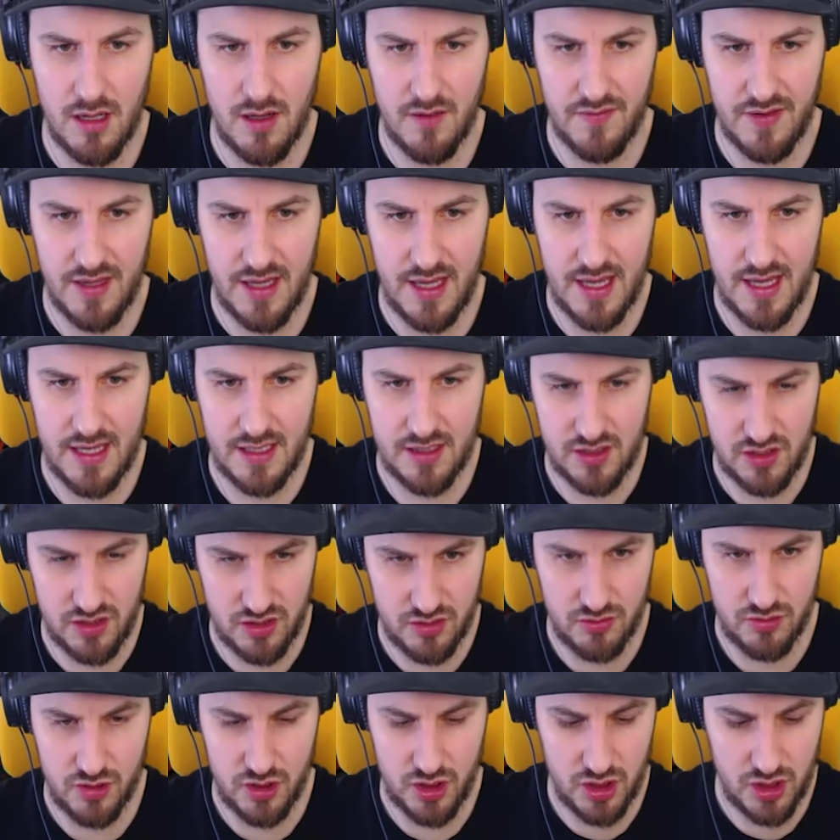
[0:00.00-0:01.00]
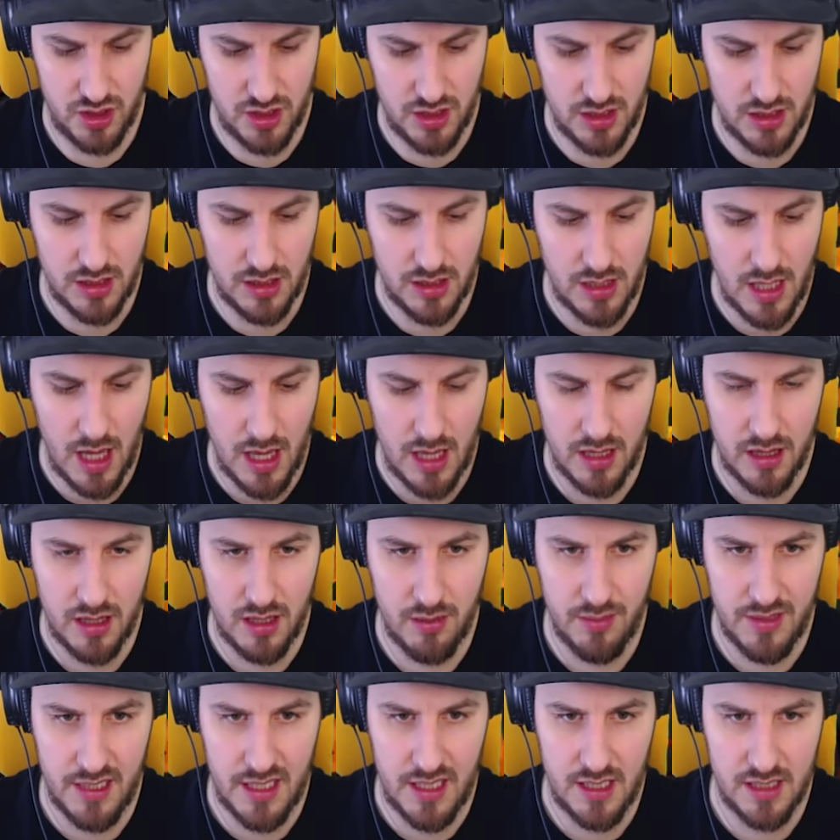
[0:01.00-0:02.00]
off Ash, so chill
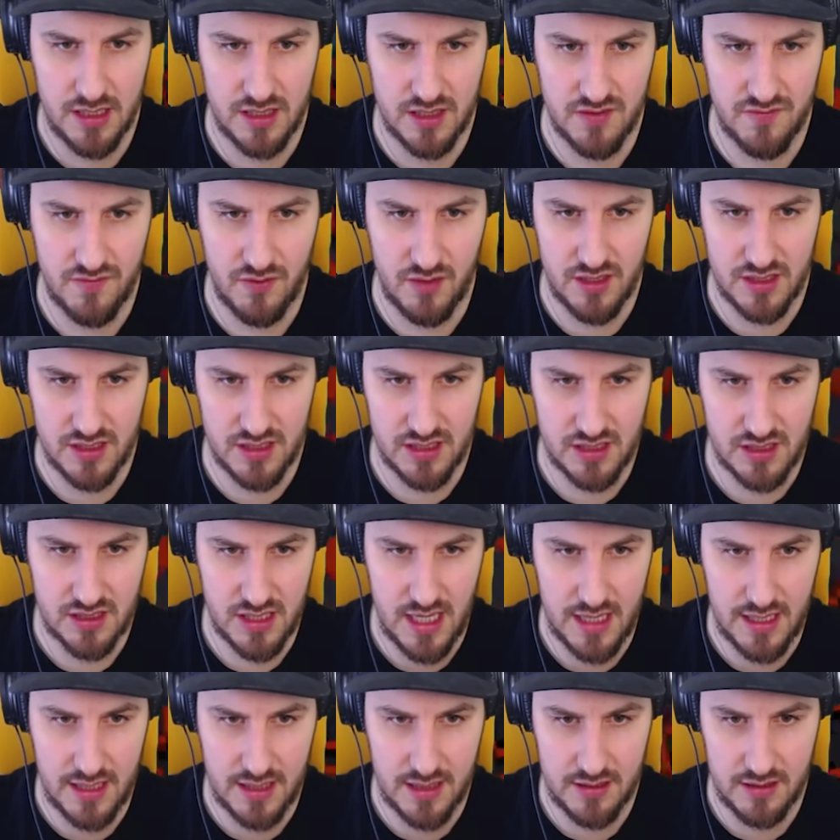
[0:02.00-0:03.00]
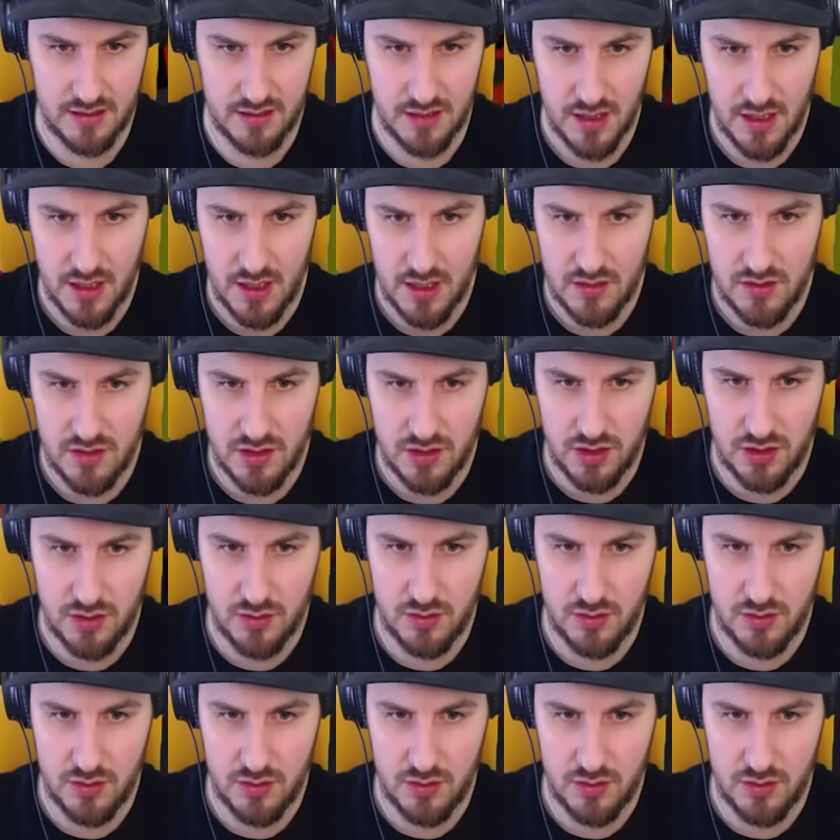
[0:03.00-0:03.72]
the beans for a second. Okay,